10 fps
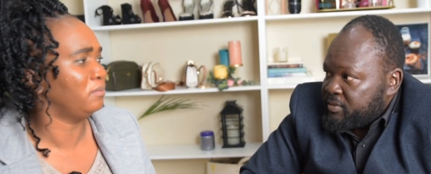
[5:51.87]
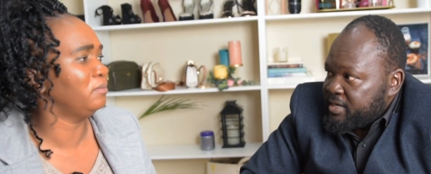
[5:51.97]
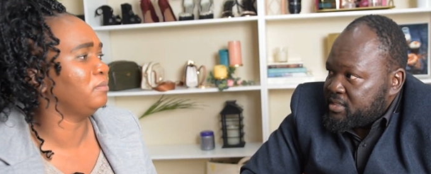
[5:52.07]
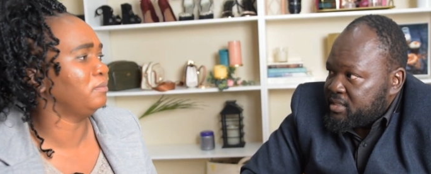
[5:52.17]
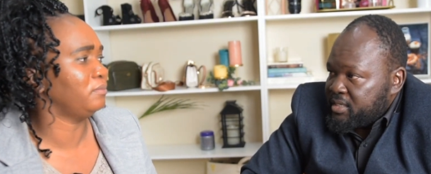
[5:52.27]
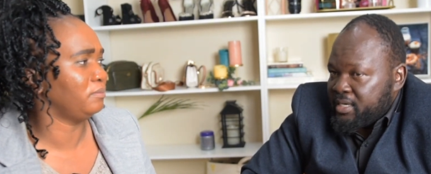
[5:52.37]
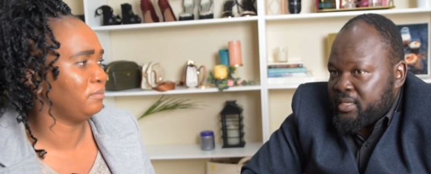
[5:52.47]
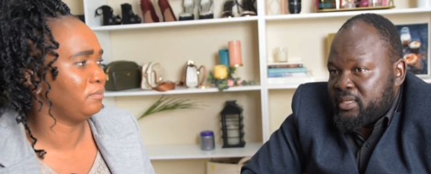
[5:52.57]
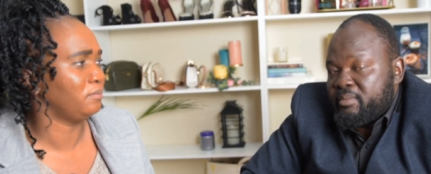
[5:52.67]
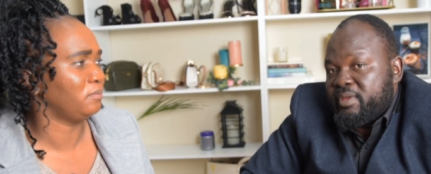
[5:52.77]
Speaker 1: in mm. what
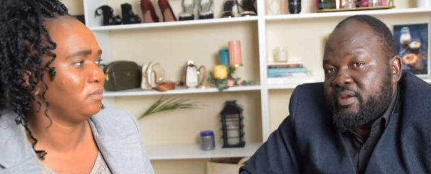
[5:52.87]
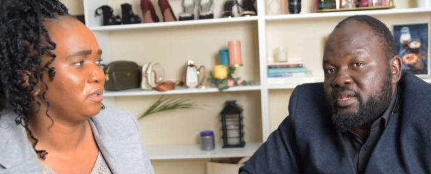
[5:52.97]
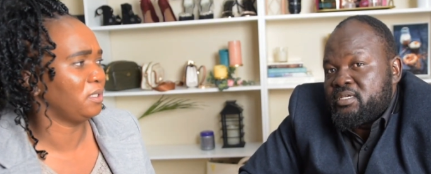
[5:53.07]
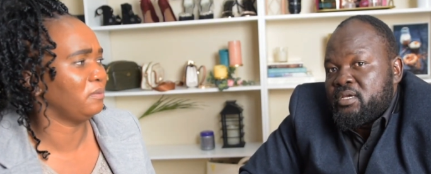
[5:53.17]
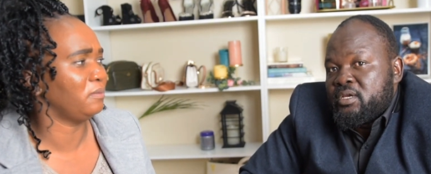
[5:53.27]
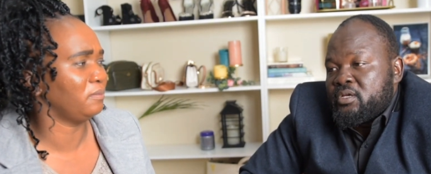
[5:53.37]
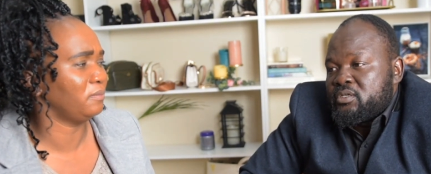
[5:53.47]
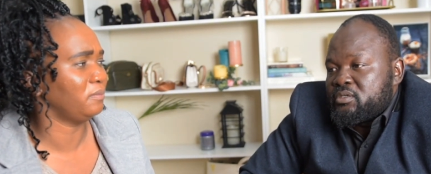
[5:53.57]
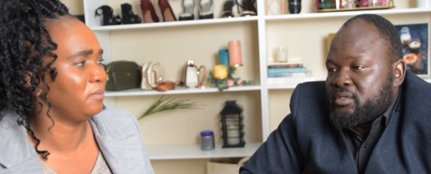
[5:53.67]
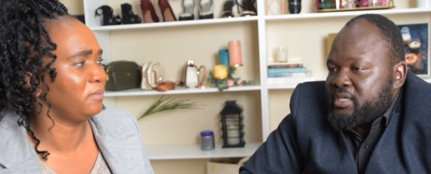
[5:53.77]
in the marriage
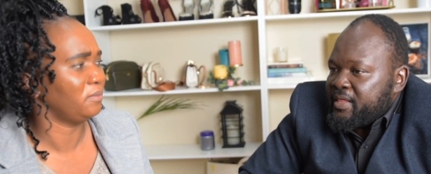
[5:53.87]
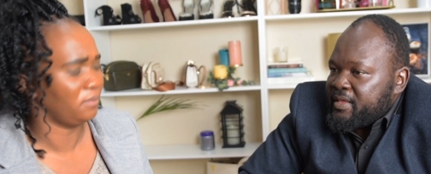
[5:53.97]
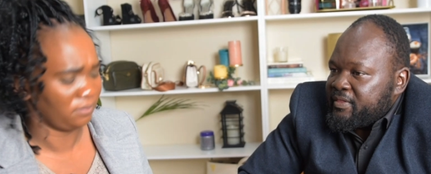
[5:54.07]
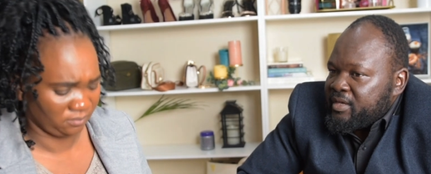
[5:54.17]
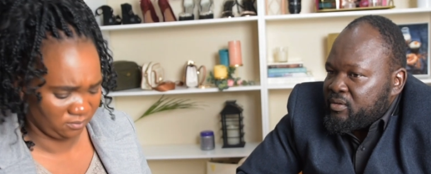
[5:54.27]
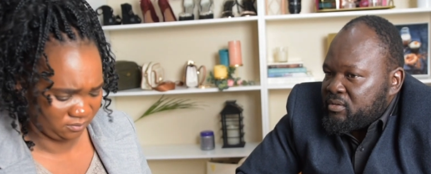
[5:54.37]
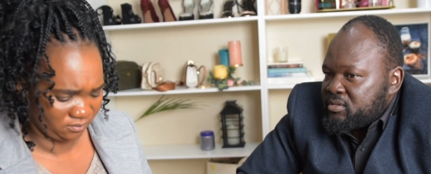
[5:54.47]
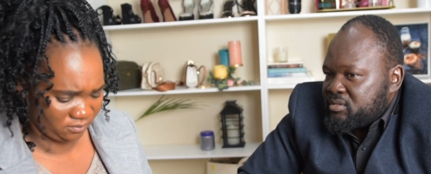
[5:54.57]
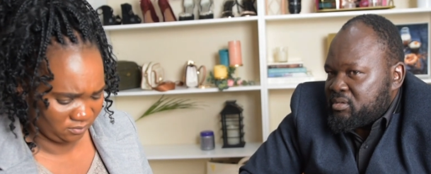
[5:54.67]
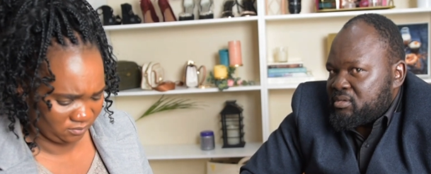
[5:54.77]
so the other thing
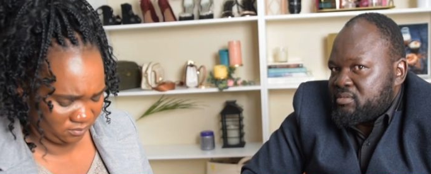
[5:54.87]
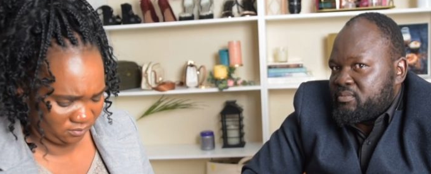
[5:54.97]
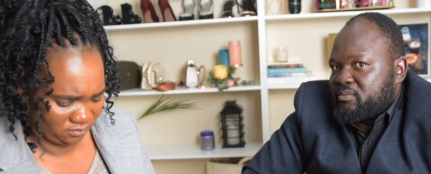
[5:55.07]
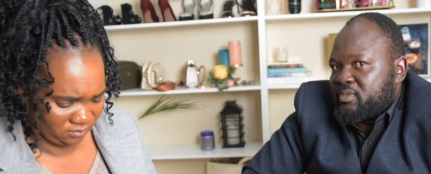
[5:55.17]
also